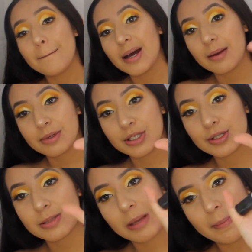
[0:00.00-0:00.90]
But I'm gonna
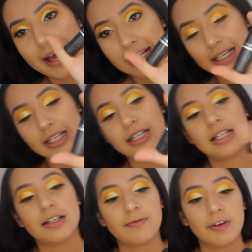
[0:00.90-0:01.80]
use my MAC
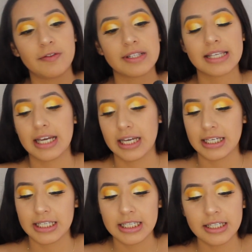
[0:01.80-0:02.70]
Velvet
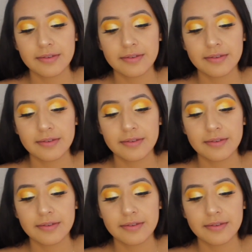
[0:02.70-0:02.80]
Teddy,